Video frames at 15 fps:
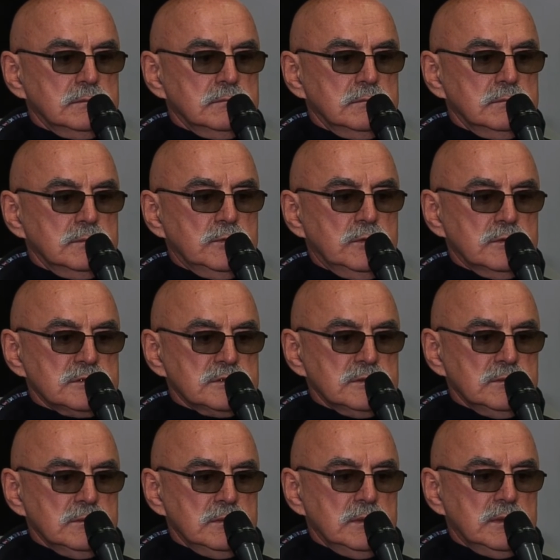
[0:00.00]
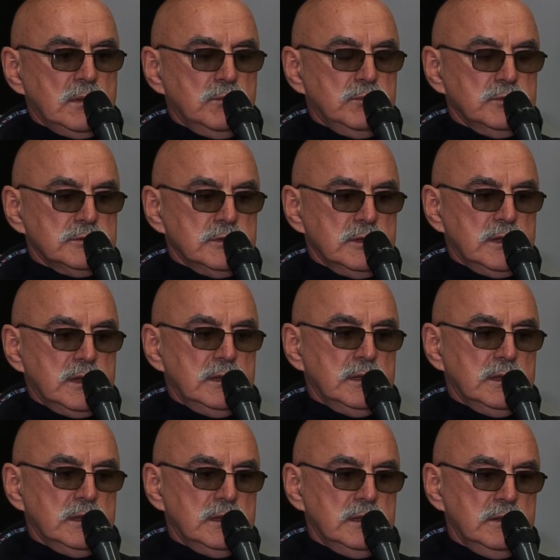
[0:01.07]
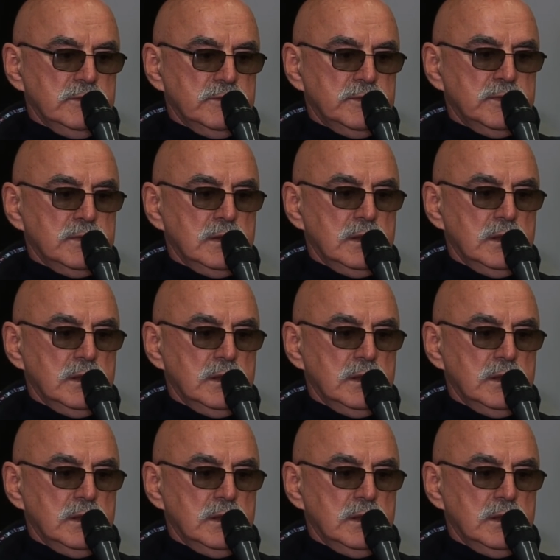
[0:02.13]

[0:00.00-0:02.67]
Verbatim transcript: with uh, no complications uh,